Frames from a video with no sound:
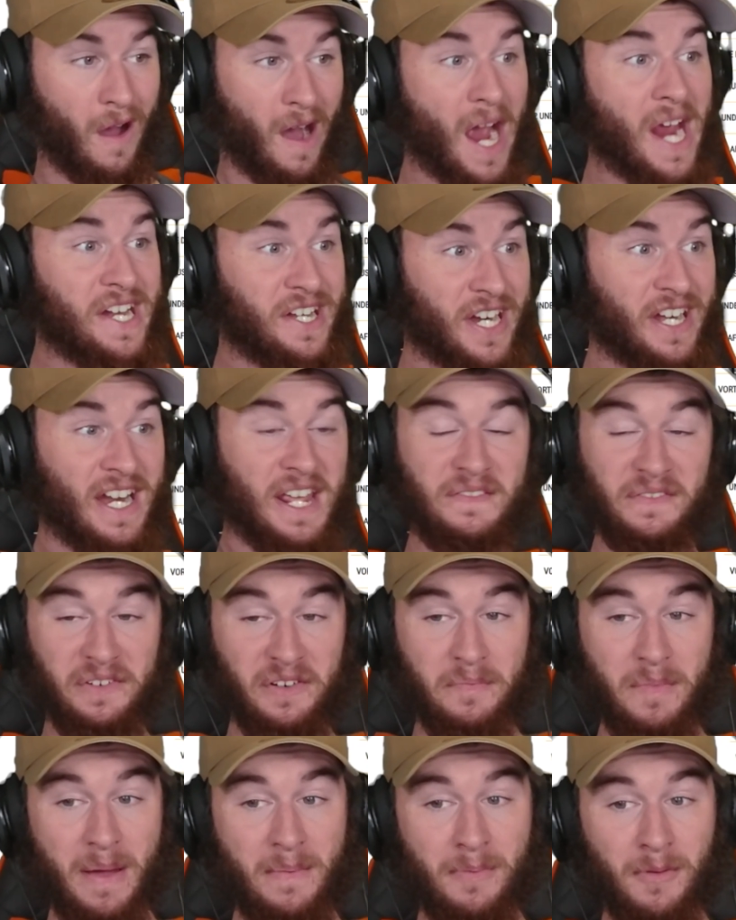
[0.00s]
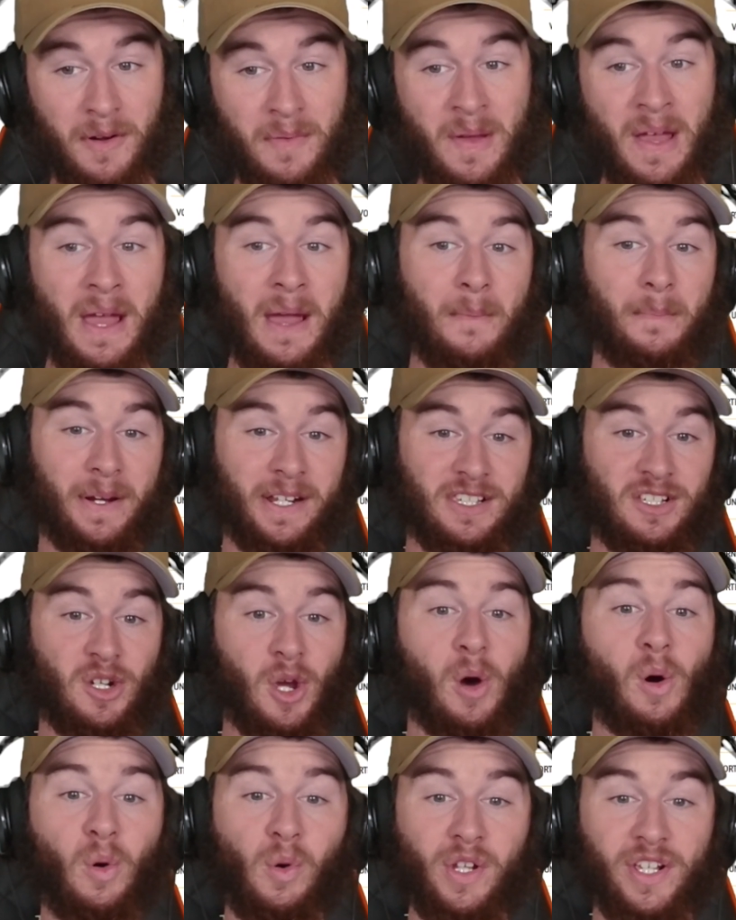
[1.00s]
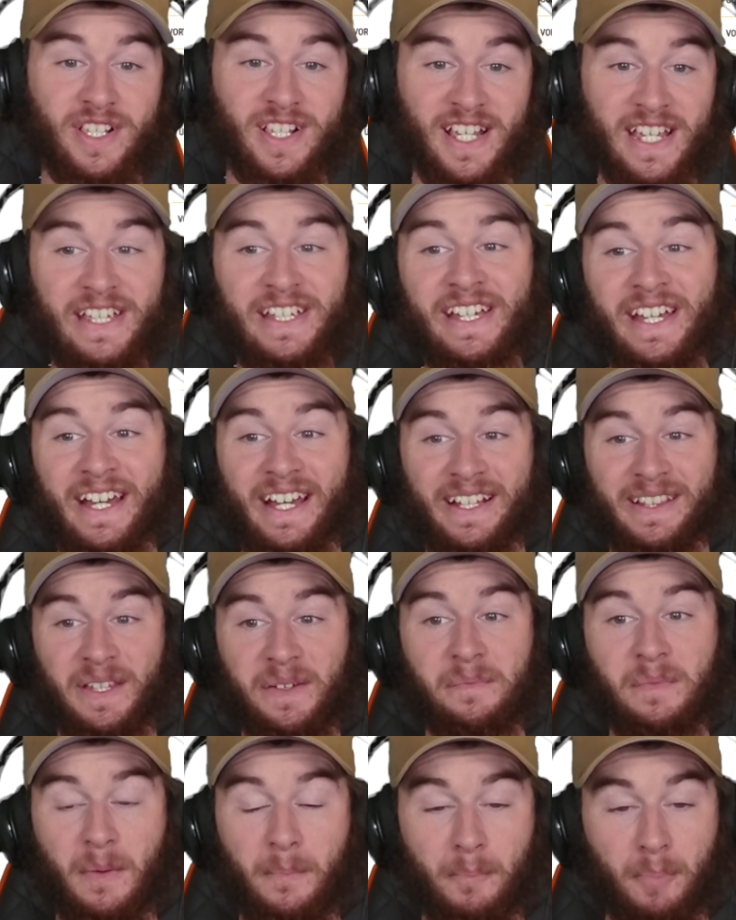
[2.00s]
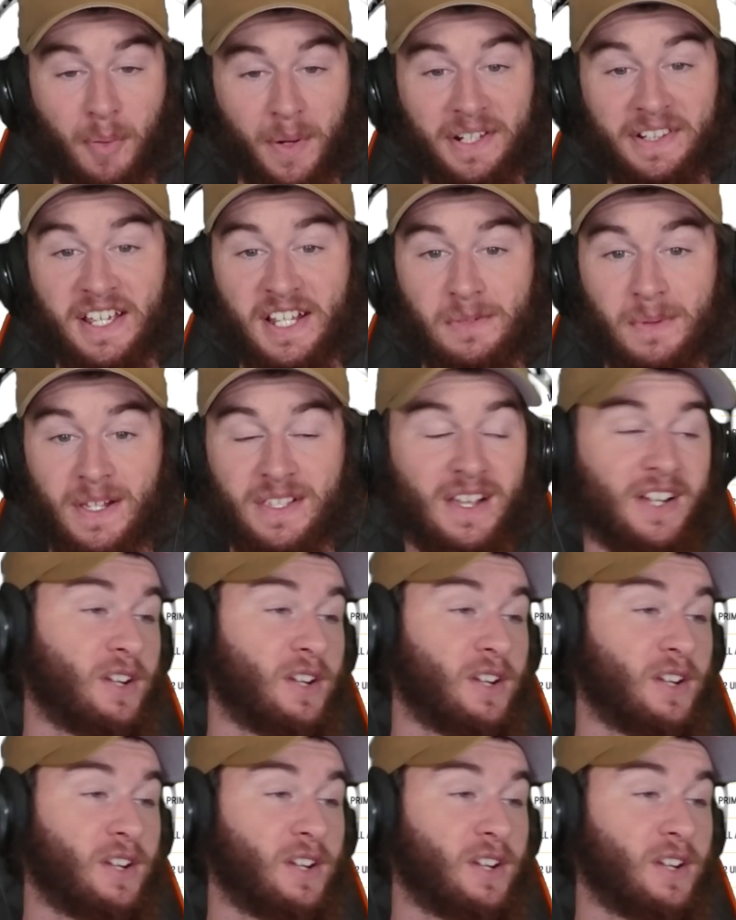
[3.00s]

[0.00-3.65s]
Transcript: I didn't even remember, but it's cool to see them bring these ones.